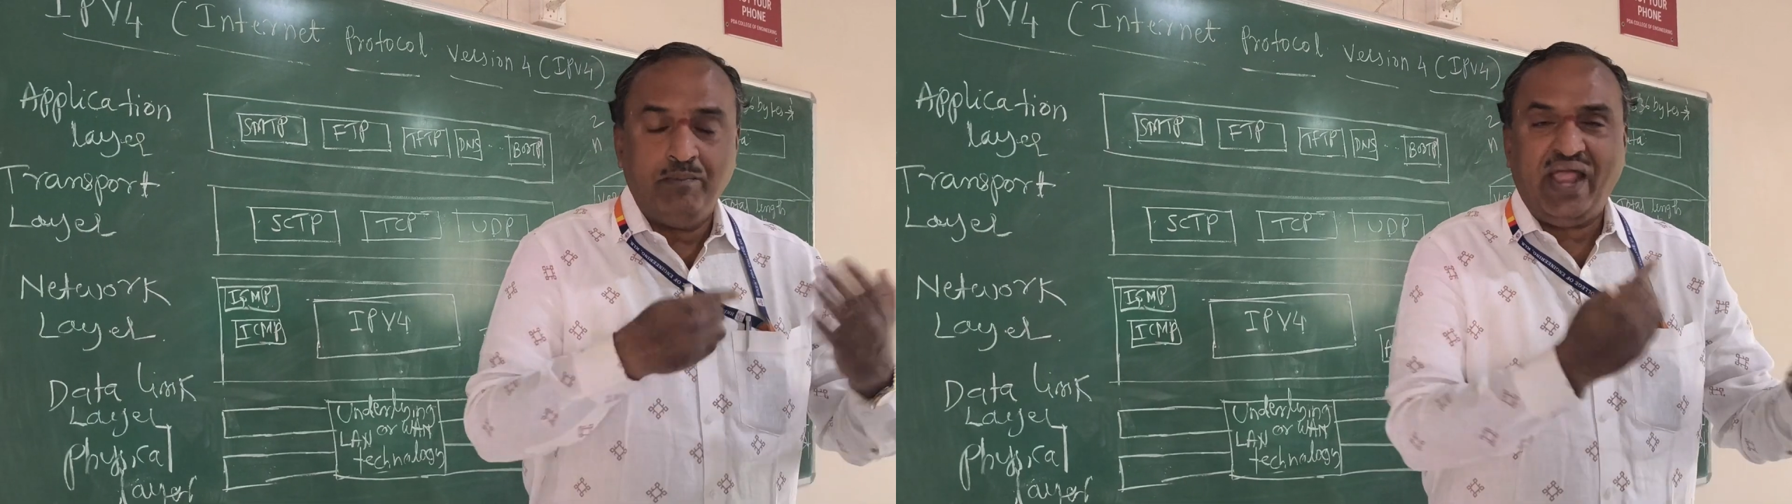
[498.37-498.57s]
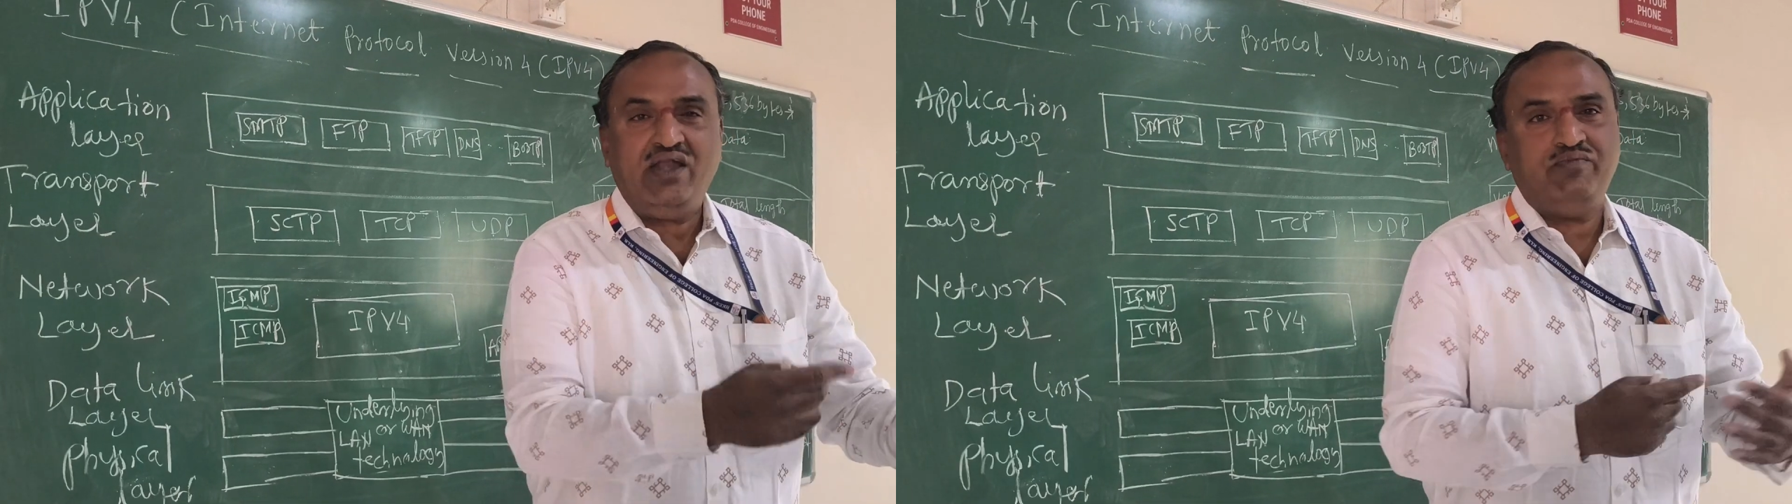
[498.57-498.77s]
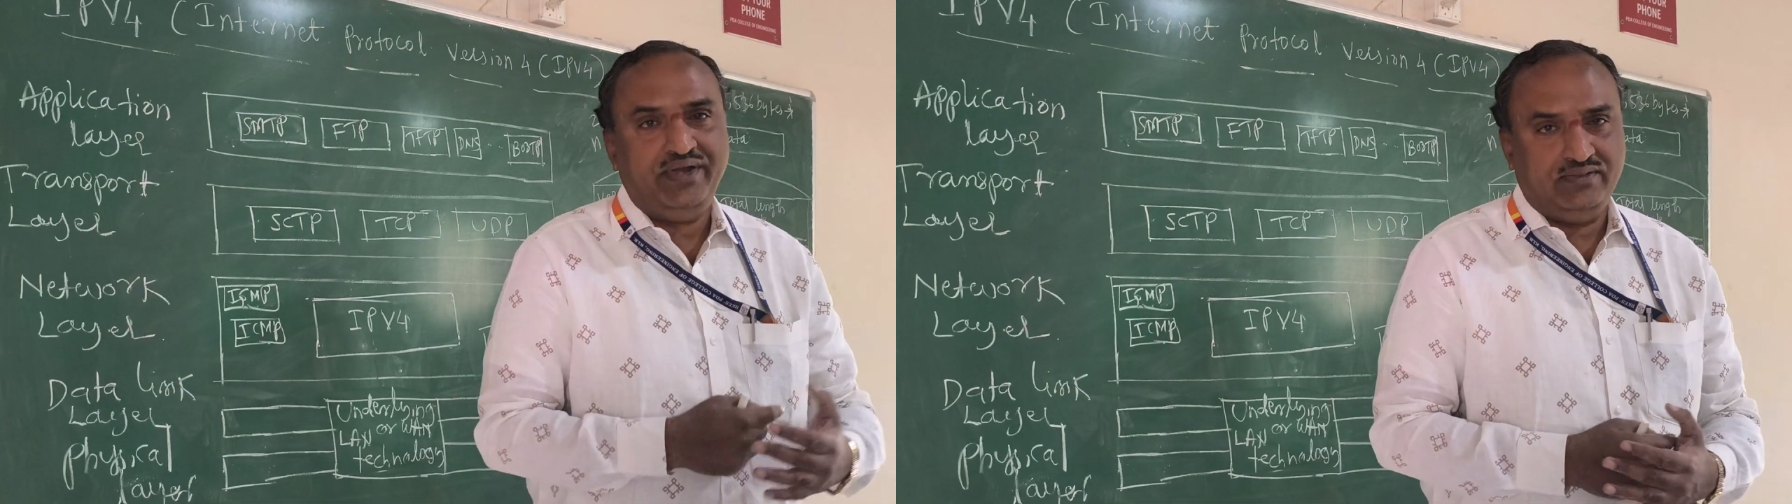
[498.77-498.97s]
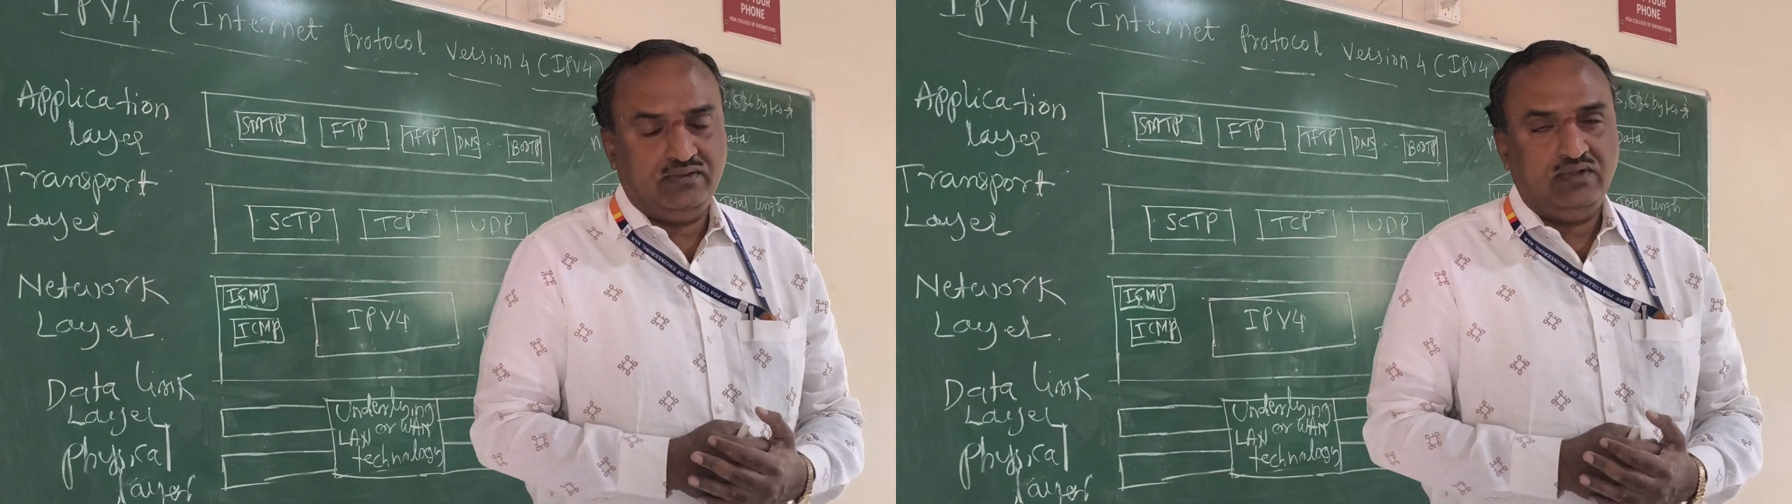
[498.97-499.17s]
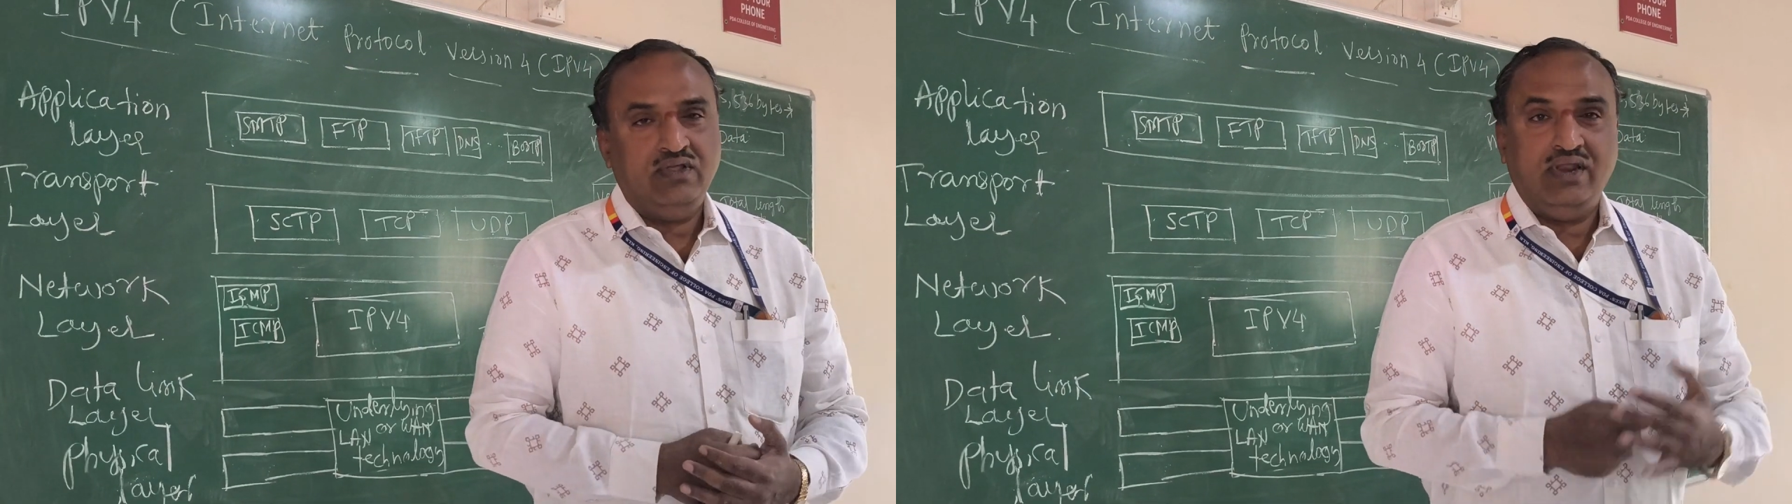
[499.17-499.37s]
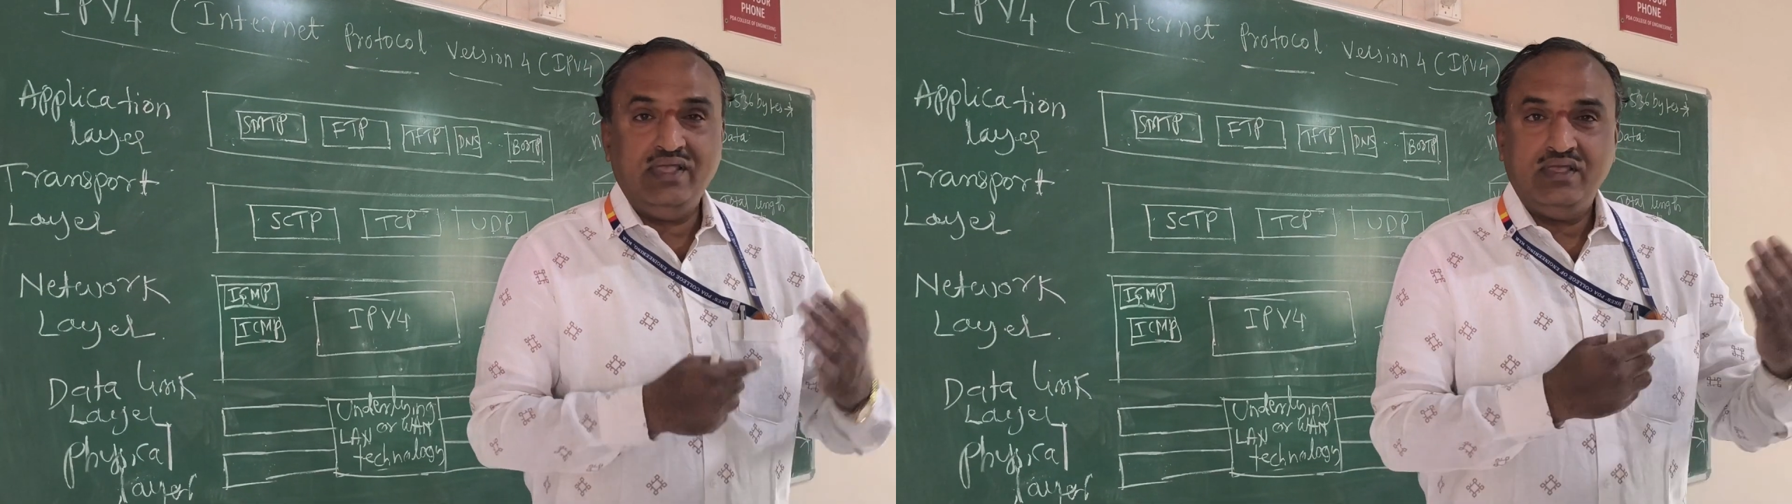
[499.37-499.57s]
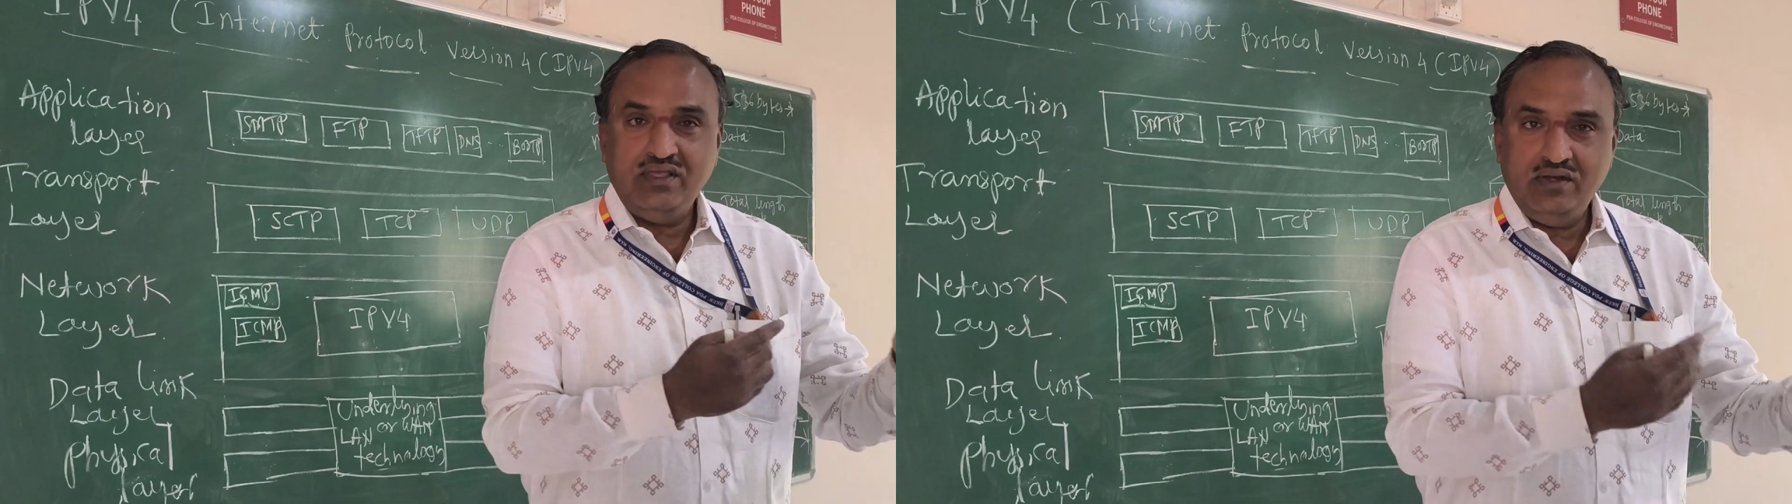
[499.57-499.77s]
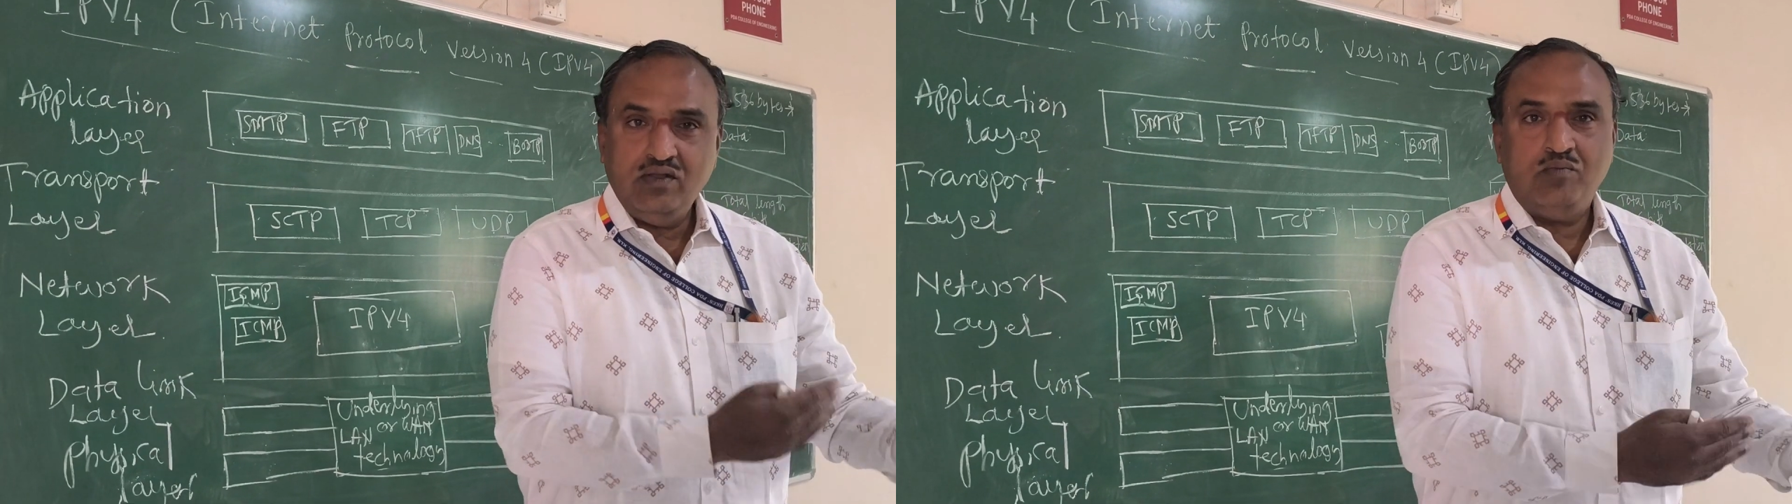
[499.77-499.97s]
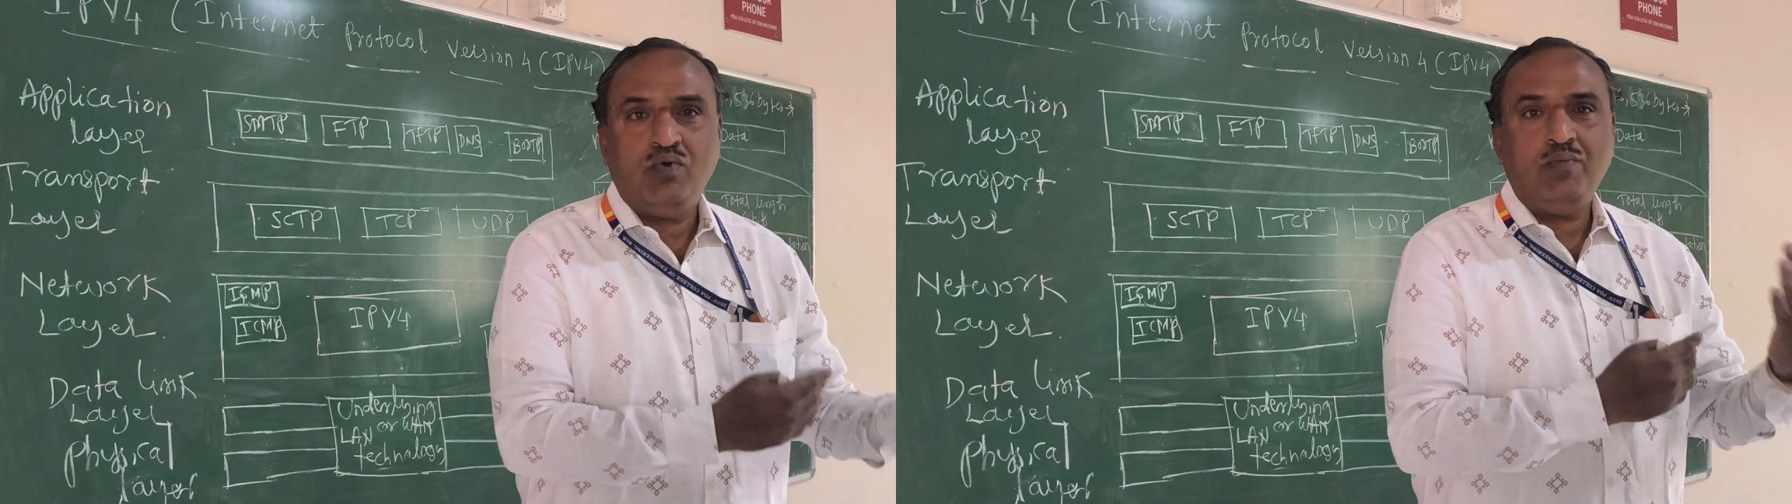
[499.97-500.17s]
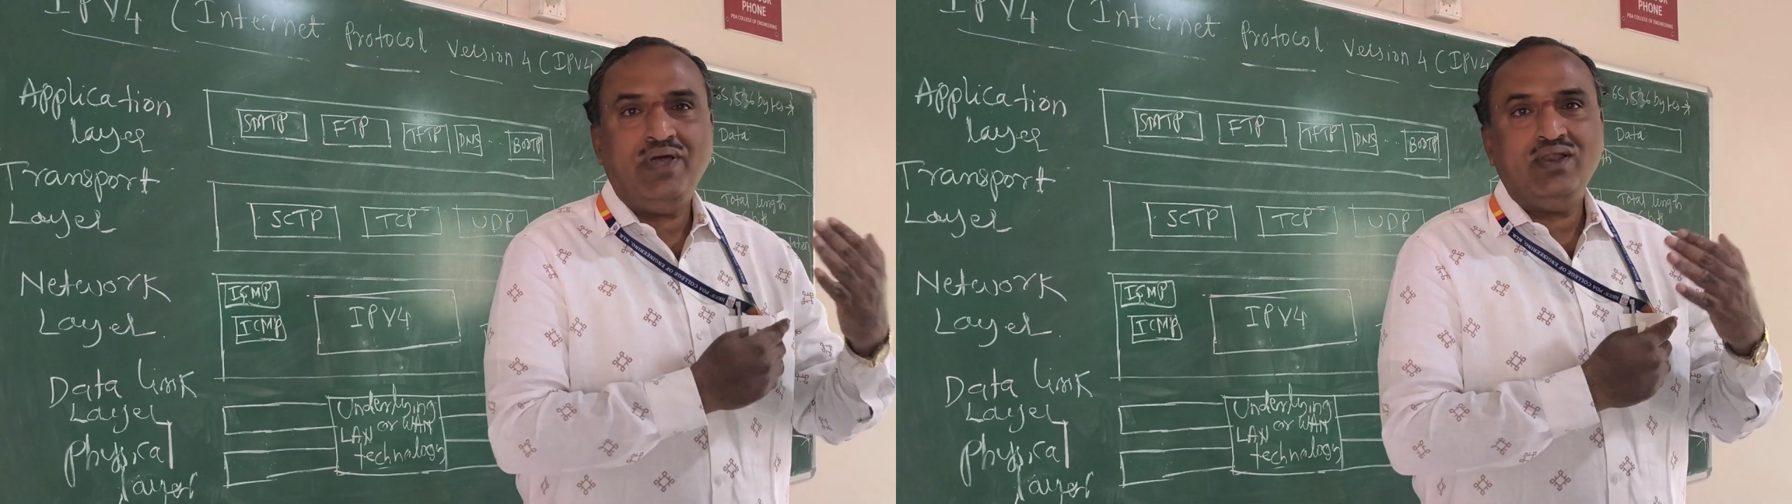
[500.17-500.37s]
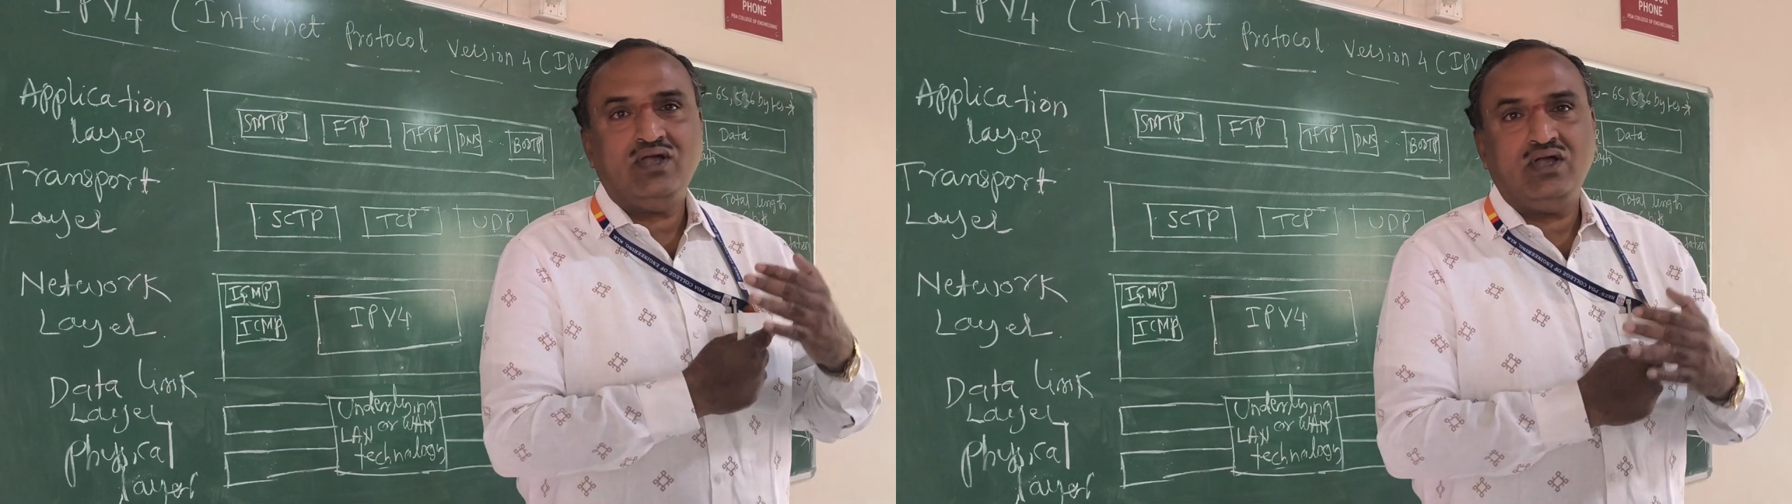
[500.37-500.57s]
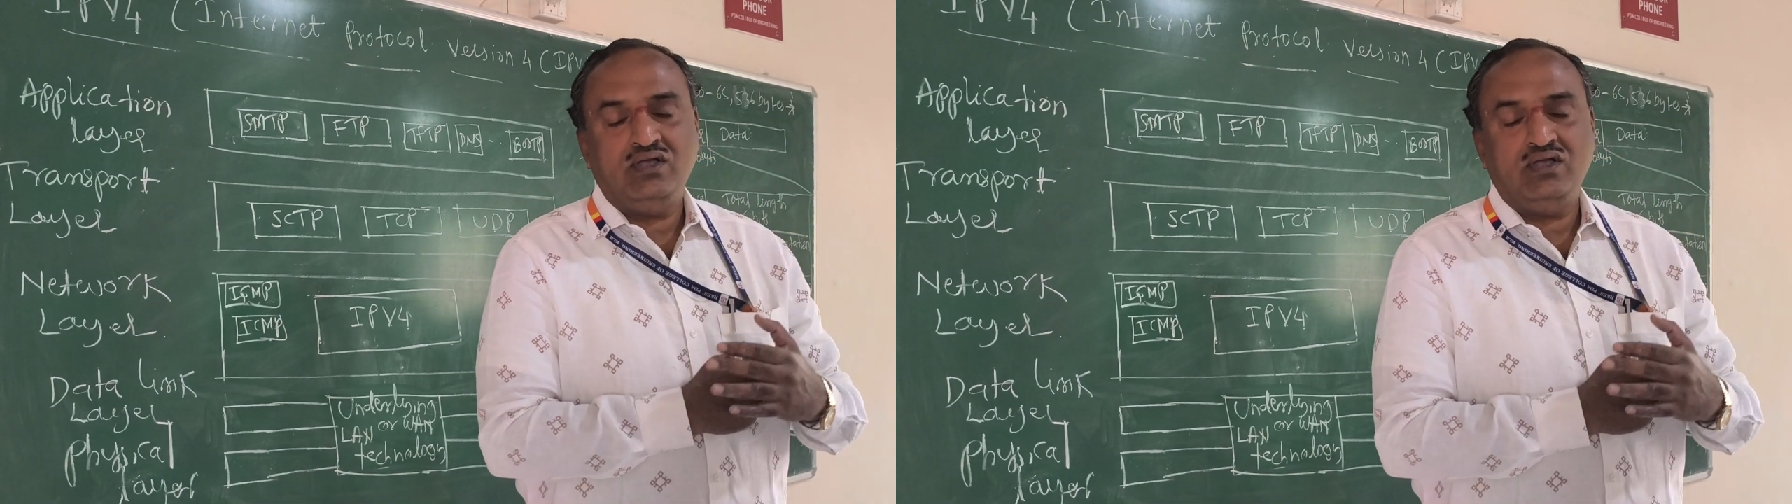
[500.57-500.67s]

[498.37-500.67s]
bandwidth, like in mobile,